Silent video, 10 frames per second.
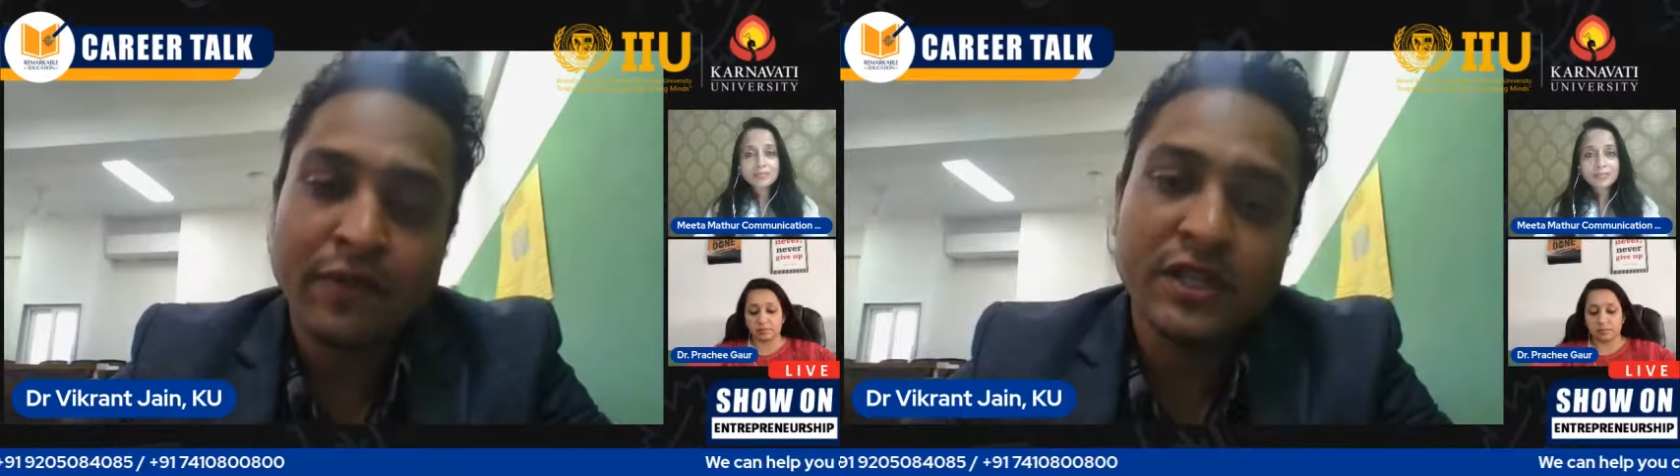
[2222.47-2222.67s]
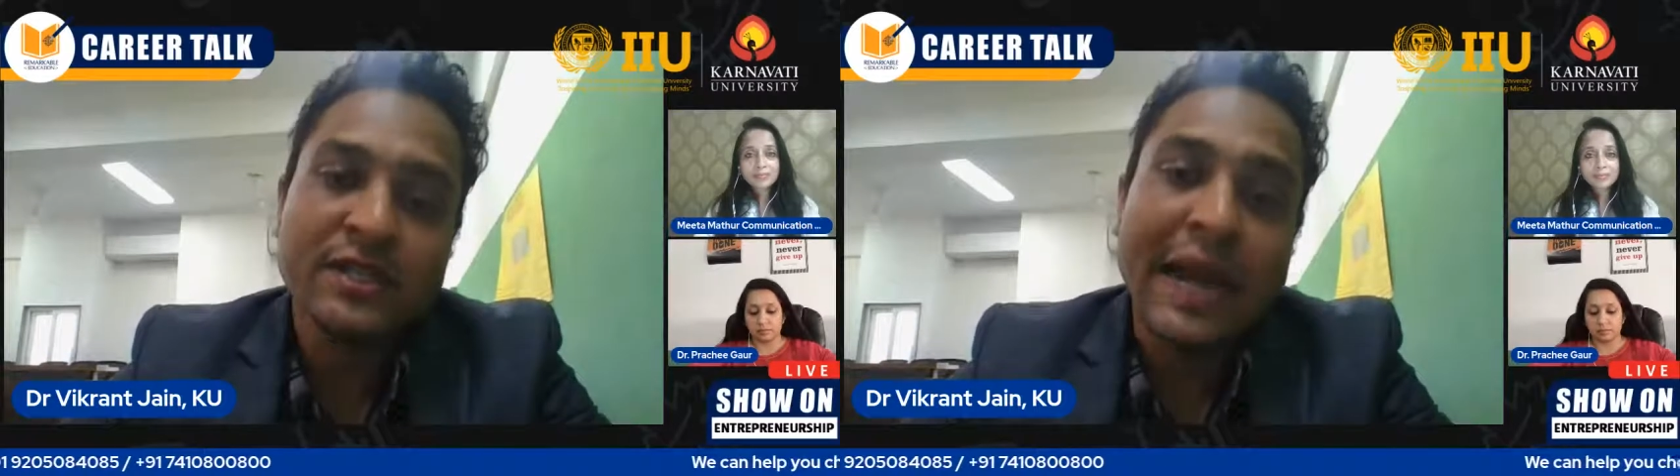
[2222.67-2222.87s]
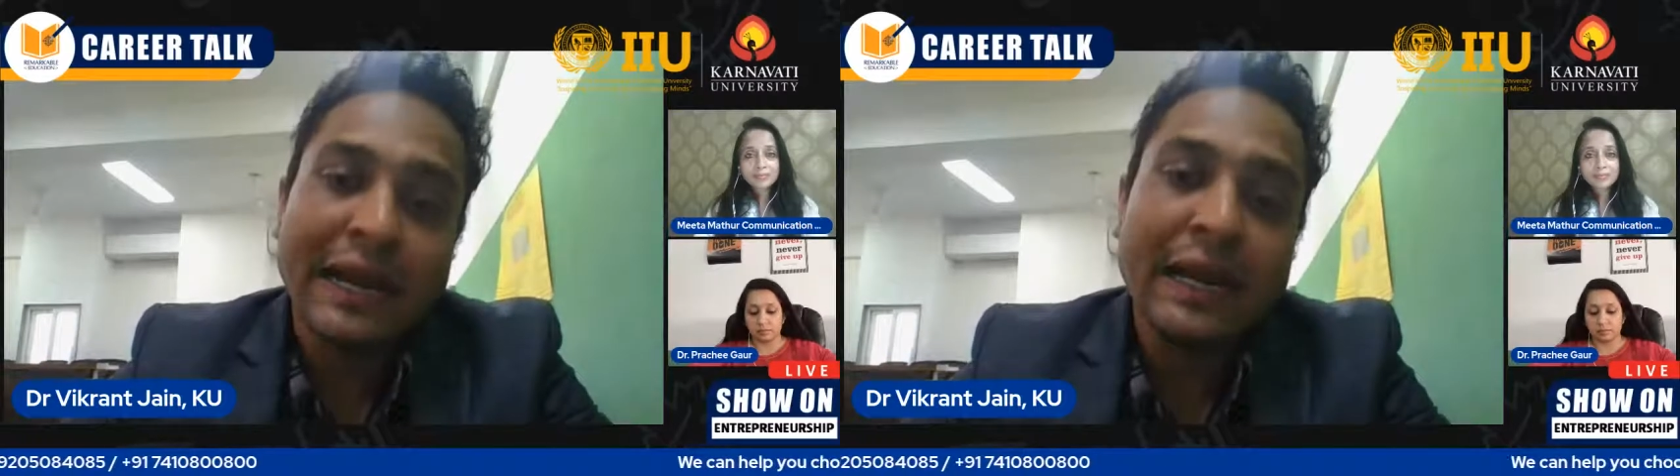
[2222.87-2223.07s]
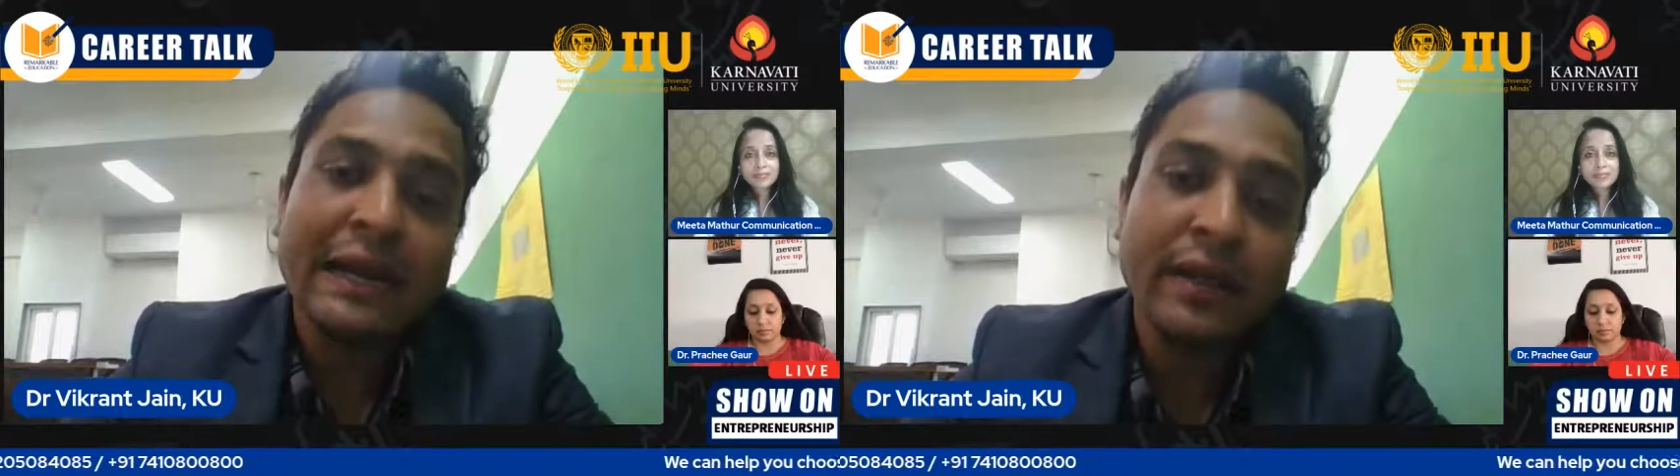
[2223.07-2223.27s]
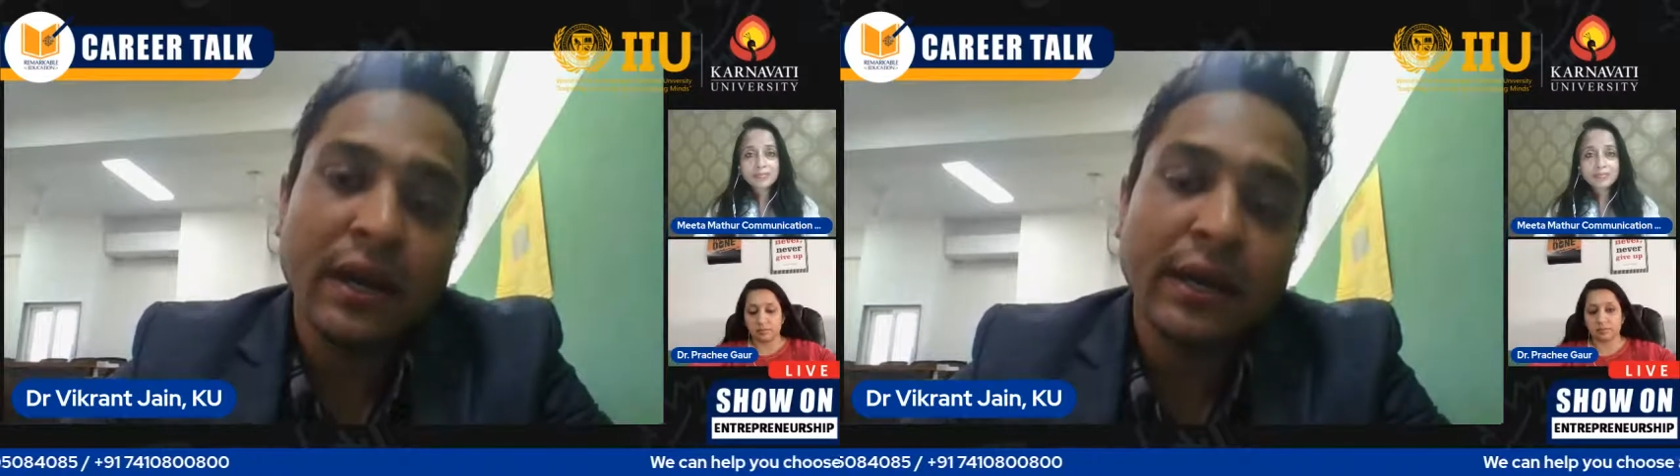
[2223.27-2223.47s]
which is directly
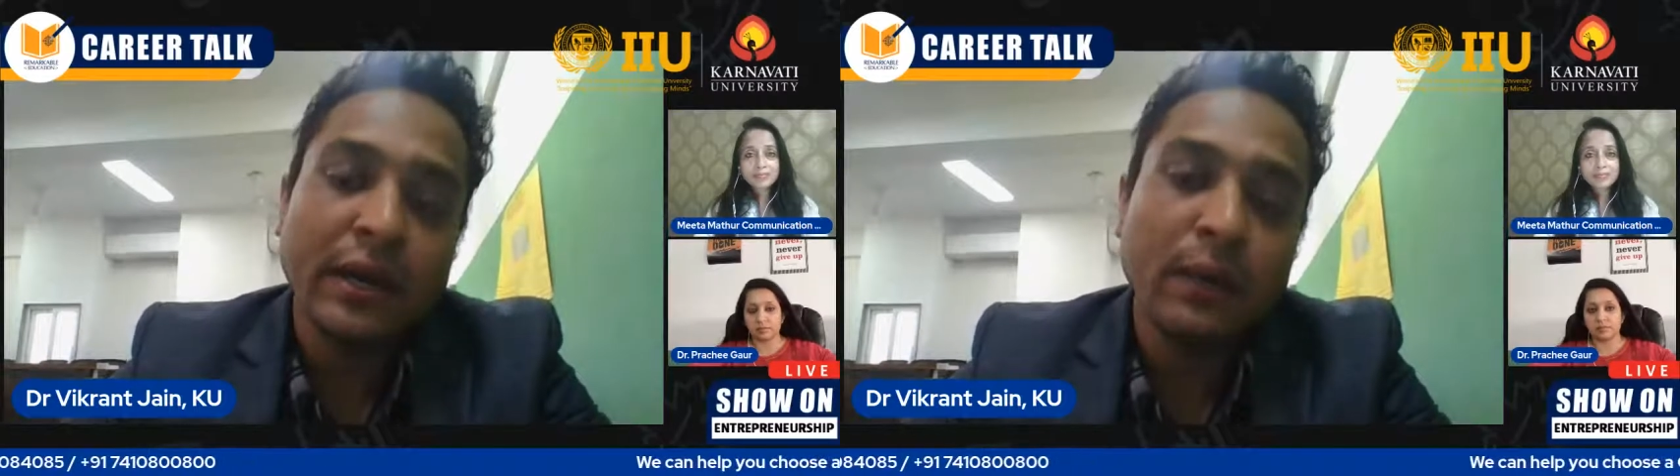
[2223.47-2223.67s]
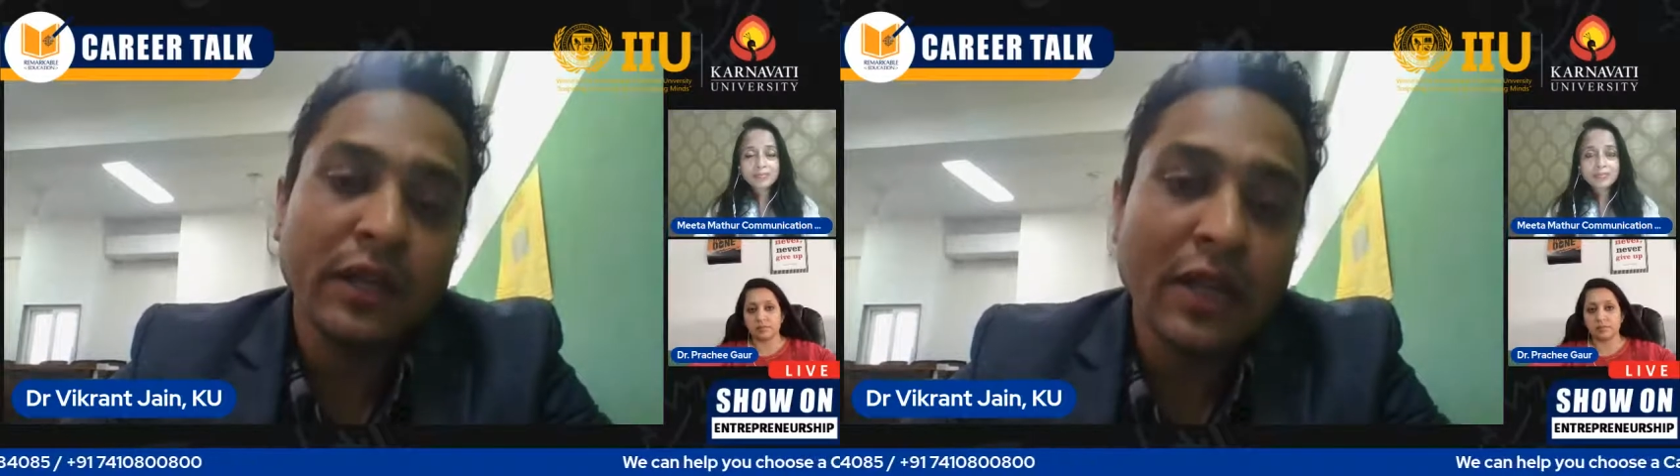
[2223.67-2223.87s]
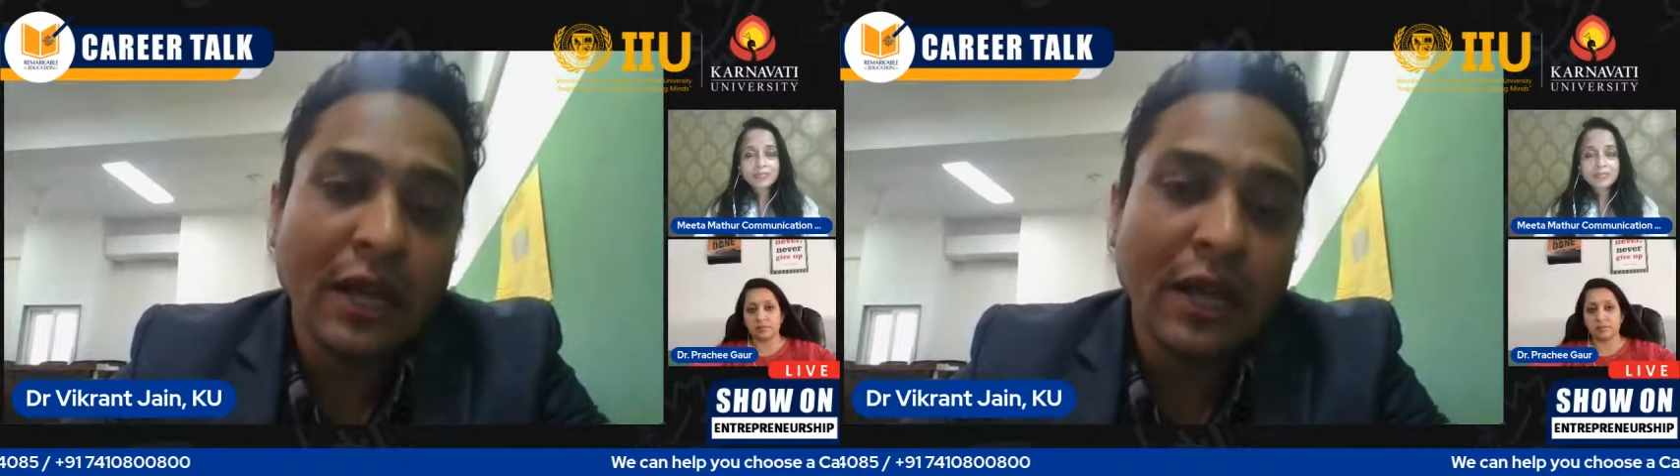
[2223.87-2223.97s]
interrelated with